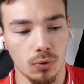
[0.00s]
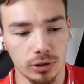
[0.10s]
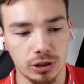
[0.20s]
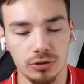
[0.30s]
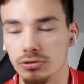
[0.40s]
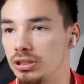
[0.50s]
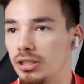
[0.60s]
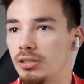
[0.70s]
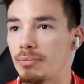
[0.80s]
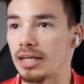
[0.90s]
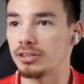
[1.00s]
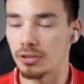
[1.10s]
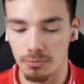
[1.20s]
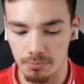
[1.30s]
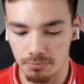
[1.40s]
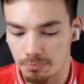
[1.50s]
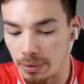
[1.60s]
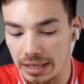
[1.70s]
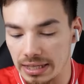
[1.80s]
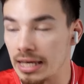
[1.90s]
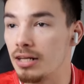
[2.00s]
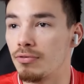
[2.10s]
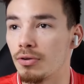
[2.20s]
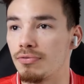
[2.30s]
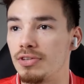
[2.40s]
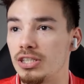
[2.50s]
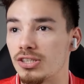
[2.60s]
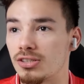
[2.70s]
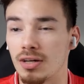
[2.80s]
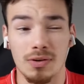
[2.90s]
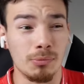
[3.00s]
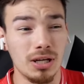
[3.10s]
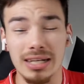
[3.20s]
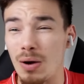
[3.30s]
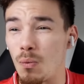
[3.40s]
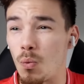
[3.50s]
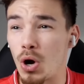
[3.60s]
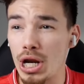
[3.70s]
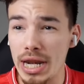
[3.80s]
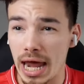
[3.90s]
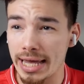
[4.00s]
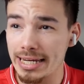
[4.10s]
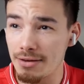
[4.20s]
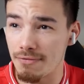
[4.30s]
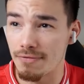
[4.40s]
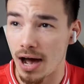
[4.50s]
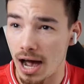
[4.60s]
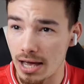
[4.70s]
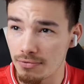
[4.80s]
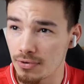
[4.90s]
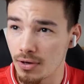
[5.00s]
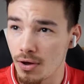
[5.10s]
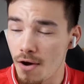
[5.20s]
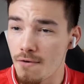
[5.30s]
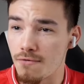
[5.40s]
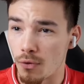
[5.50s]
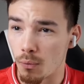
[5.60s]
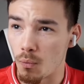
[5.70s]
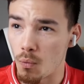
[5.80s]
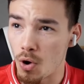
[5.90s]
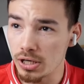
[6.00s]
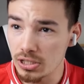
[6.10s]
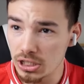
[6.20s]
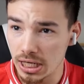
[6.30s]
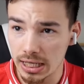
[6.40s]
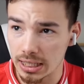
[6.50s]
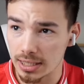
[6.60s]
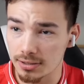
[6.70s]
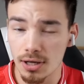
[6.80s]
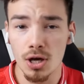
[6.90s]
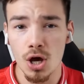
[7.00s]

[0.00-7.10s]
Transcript: course, you use Ticketmaster, and by the end of all the fees and stuff, I'm looking at 195 for one ticket,